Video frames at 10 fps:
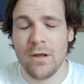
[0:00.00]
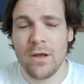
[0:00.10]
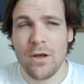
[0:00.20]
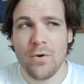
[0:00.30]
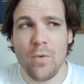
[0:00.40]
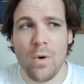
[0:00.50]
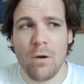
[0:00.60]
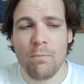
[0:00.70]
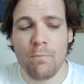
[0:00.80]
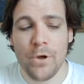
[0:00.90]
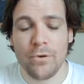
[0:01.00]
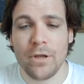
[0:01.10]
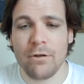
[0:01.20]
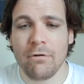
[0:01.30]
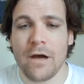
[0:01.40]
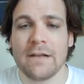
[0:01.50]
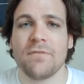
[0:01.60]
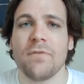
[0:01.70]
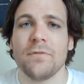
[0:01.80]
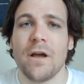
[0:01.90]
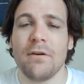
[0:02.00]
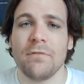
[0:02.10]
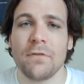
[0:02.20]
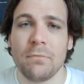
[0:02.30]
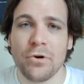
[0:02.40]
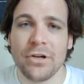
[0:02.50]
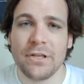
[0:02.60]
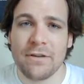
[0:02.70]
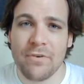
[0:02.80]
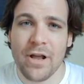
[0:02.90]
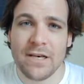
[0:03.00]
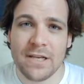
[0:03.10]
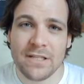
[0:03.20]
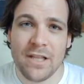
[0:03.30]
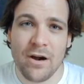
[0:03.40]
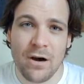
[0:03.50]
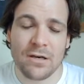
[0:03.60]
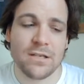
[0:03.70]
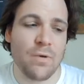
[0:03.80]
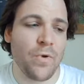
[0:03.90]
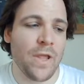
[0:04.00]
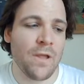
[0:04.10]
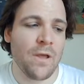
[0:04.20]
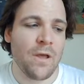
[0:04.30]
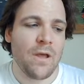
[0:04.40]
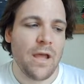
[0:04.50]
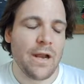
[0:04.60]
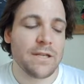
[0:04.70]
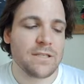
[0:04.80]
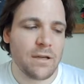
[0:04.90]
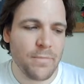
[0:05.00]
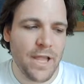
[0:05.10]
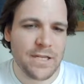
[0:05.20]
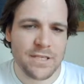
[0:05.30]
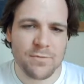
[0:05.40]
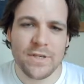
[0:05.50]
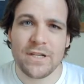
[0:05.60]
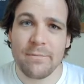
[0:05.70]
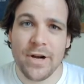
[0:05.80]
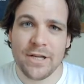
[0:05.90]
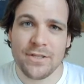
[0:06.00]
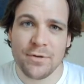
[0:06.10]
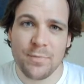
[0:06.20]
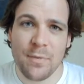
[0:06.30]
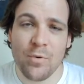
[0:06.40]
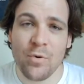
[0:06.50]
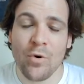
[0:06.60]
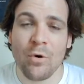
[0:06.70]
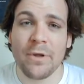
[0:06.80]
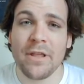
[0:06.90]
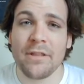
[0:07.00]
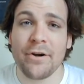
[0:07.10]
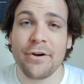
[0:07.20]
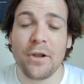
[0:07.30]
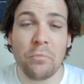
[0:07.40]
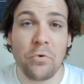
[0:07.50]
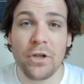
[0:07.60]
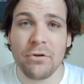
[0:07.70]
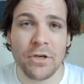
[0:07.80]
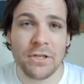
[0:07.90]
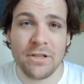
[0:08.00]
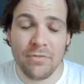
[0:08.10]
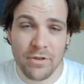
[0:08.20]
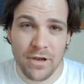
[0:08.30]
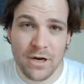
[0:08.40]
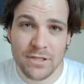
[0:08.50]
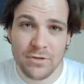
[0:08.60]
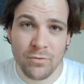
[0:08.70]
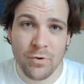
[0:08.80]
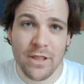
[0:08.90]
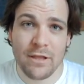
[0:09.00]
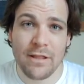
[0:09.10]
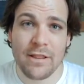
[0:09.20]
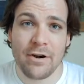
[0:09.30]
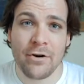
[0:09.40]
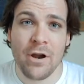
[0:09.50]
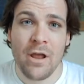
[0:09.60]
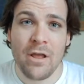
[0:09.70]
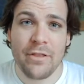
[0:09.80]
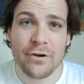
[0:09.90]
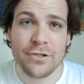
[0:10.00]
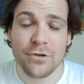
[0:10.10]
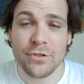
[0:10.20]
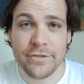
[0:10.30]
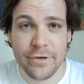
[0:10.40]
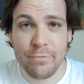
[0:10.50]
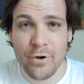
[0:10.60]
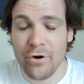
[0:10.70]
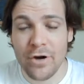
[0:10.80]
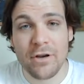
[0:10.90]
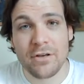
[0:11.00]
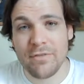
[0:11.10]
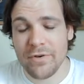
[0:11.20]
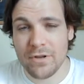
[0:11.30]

who are building their lives off of completely different ideas than ours. And in some cases we demonize those people, or we think they're completely different than us, or we think that they're so stupid or different,